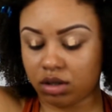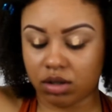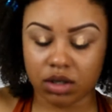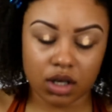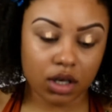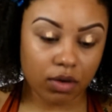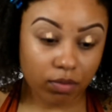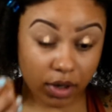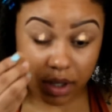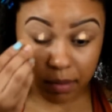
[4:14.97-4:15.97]
so they can
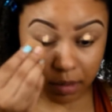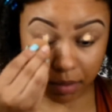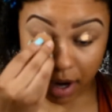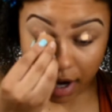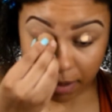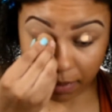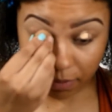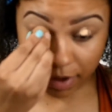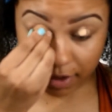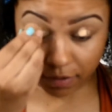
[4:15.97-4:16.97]
really be primed and
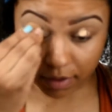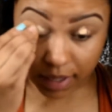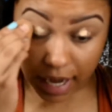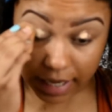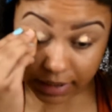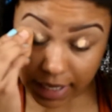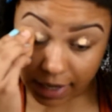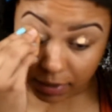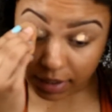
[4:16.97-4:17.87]
ready for the eyeshadow,